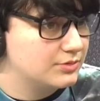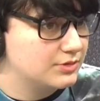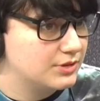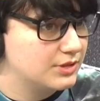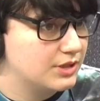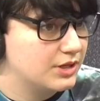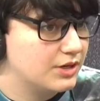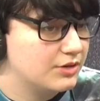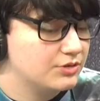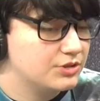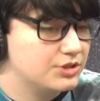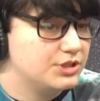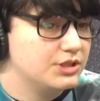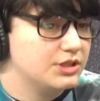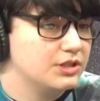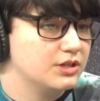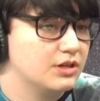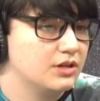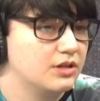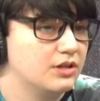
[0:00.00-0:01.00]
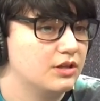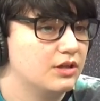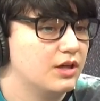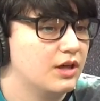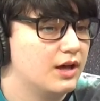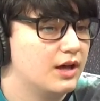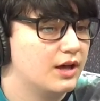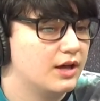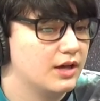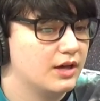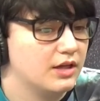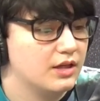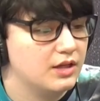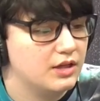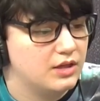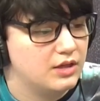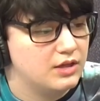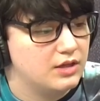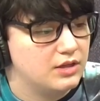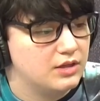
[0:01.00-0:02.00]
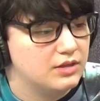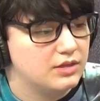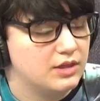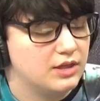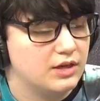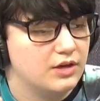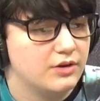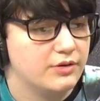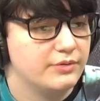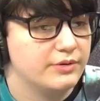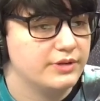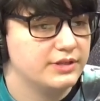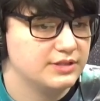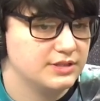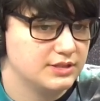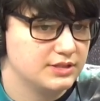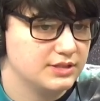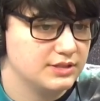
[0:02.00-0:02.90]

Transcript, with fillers: Mm-hmm. You know, she uh, they go into the